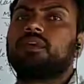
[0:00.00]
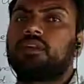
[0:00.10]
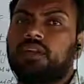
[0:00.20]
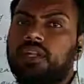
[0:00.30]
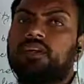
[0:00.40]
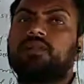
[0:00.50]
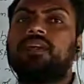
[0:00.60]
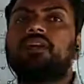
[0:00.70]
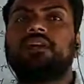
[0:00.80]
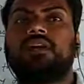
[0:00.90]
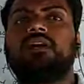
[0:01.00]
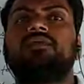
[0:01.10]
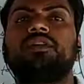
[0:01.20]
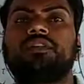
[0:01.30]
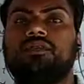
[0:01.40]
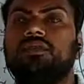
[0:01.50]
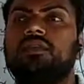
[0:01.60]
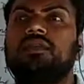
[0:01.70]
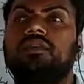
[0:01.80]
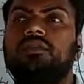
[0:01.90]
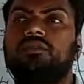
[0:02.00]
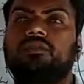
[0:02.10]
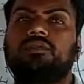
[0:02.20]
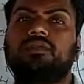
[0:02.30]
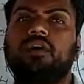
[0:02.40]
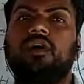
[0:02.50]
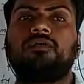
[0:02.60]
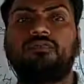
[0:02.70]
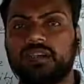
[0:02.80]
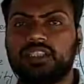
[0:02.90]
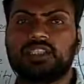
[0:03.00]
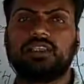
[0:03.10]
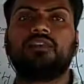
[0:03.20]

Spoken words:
liquid of which